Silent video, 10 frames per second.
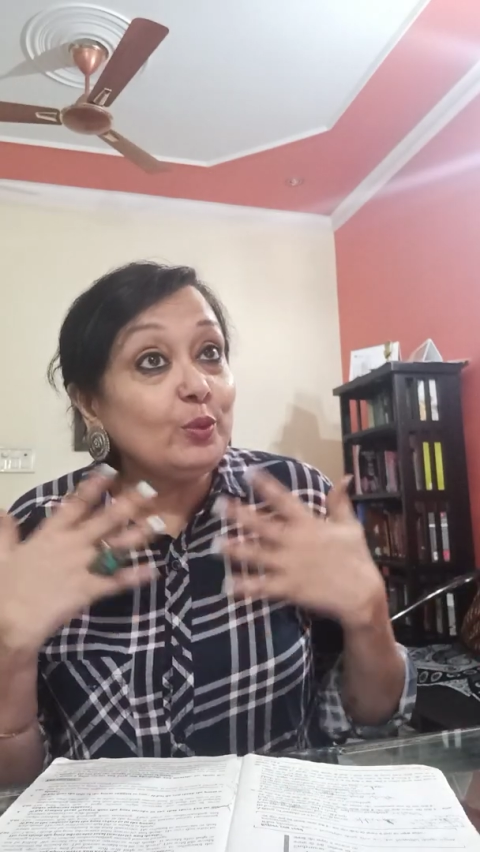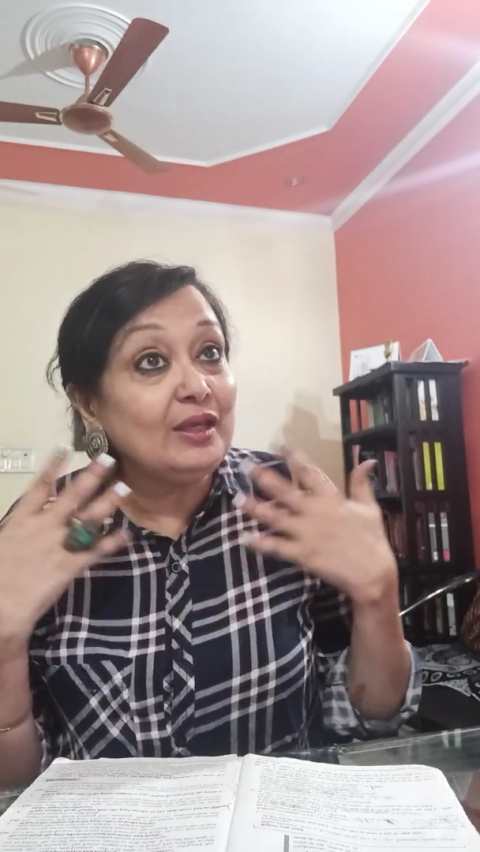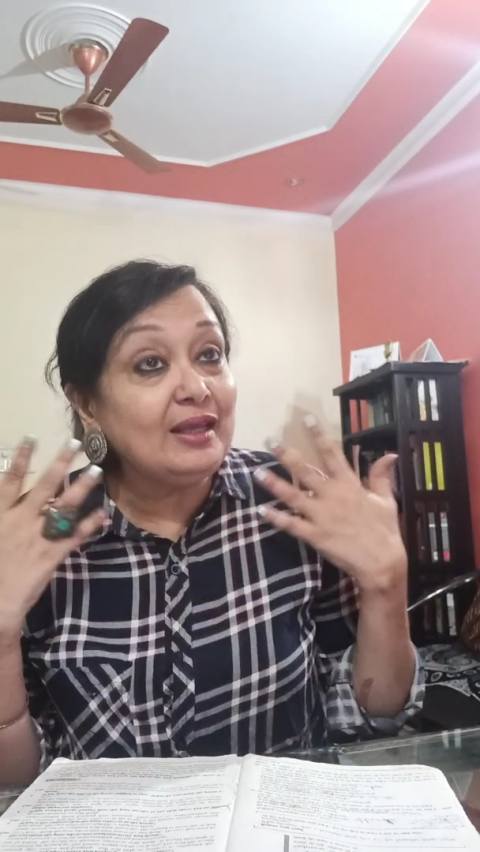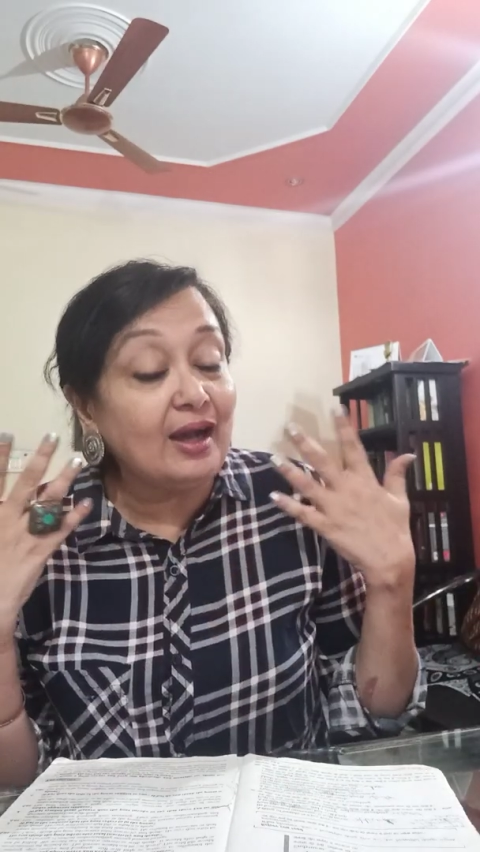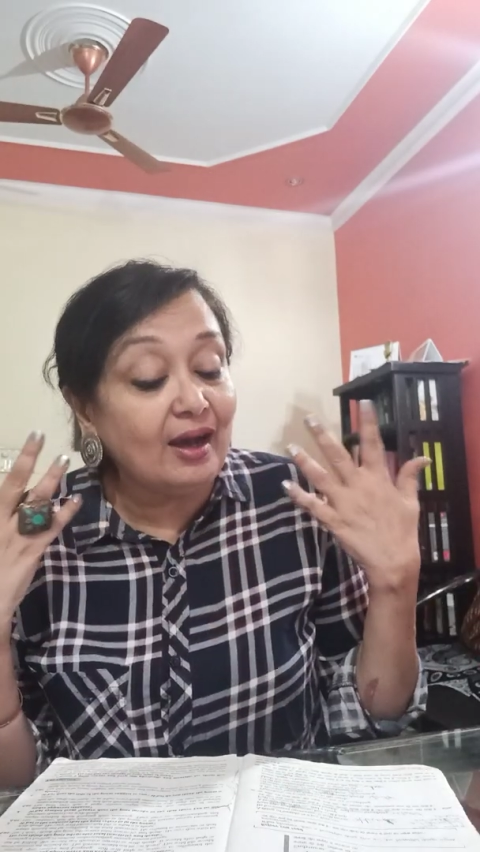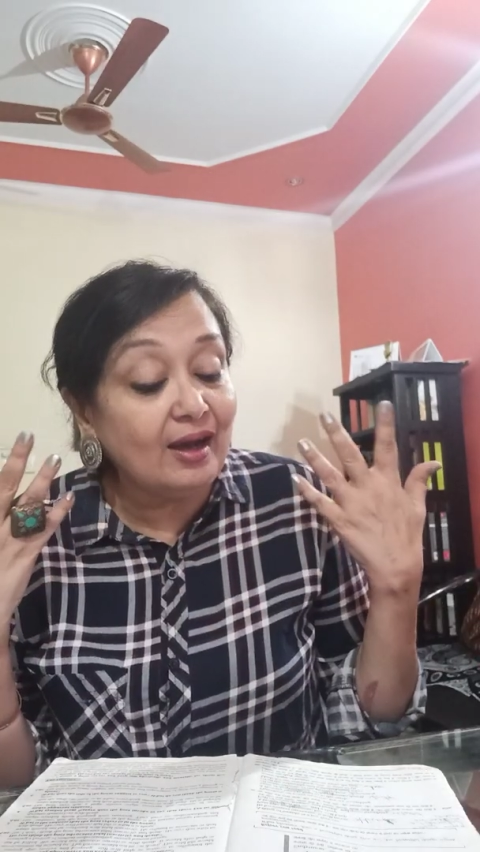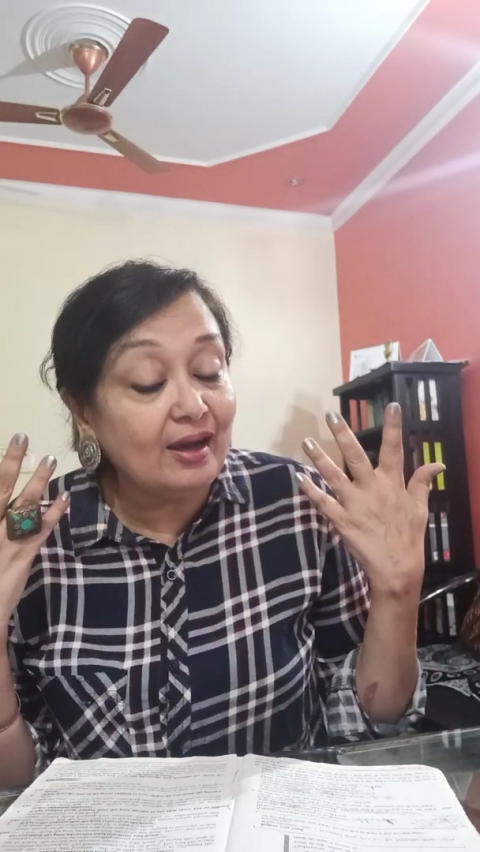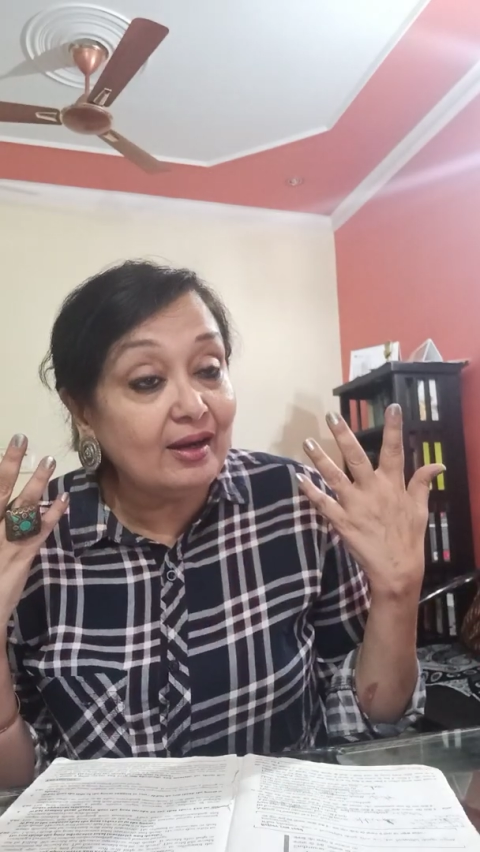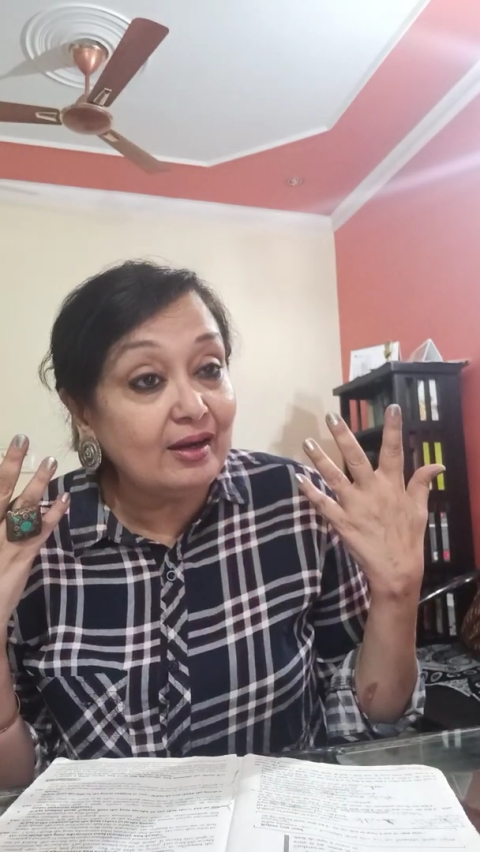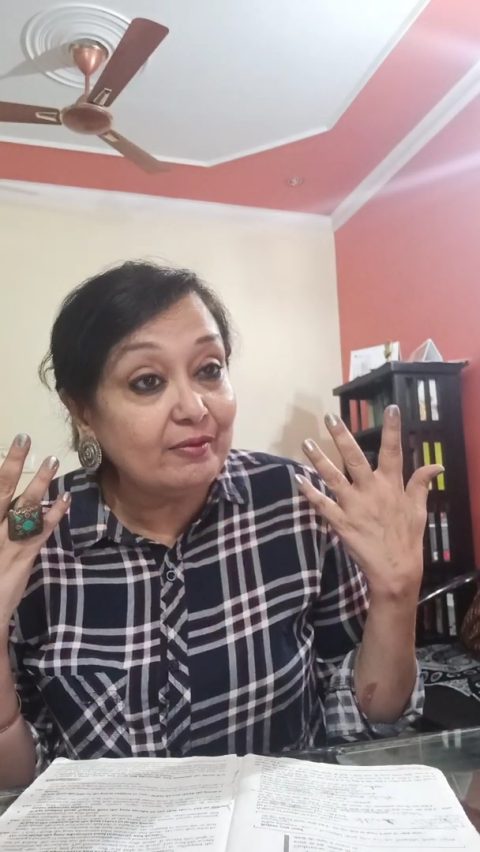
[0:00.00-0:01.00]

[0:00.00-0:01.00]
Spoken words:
we are